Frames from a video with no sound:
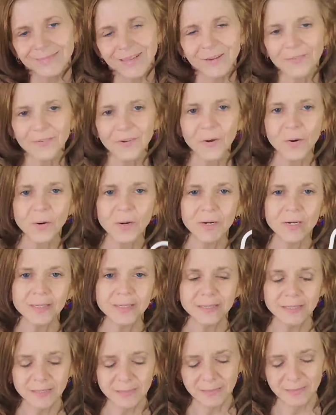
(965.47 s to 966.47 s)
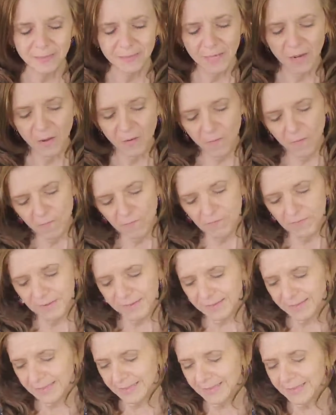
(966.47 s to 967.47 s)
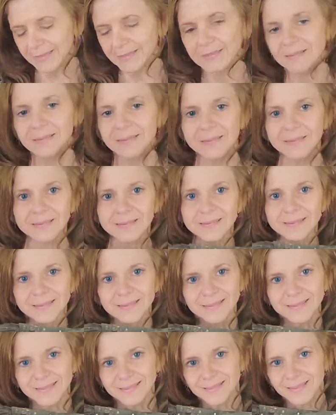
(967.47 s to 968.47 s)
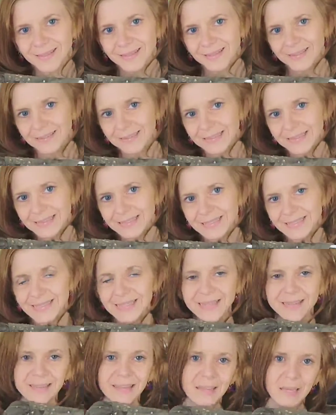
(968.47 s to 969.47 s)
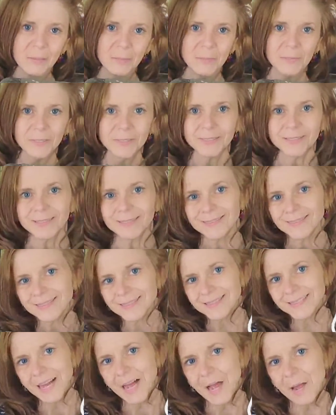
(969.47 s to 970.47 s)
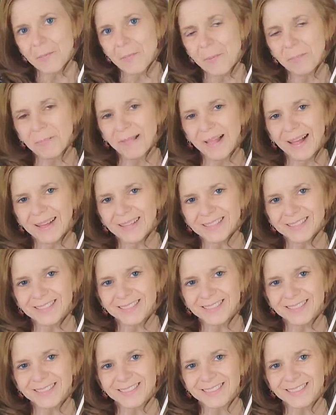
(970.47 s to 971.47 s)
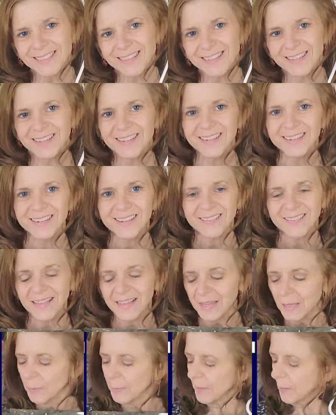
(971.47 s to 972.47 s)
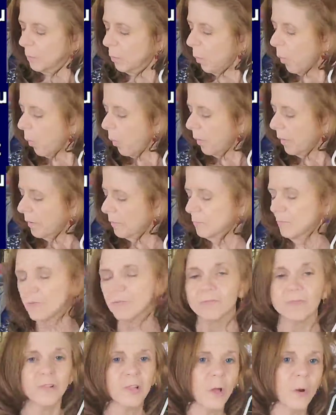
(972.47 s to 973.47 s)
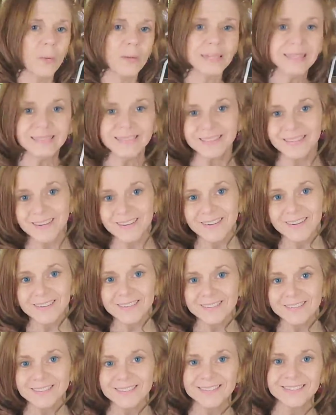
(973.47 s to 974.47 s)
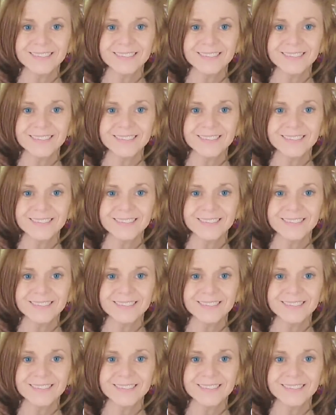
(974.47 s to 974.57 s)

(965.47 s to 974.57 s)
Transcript: Of course, don't forget the glitzy glamour type of blouses. They can be worn with flowy skirts,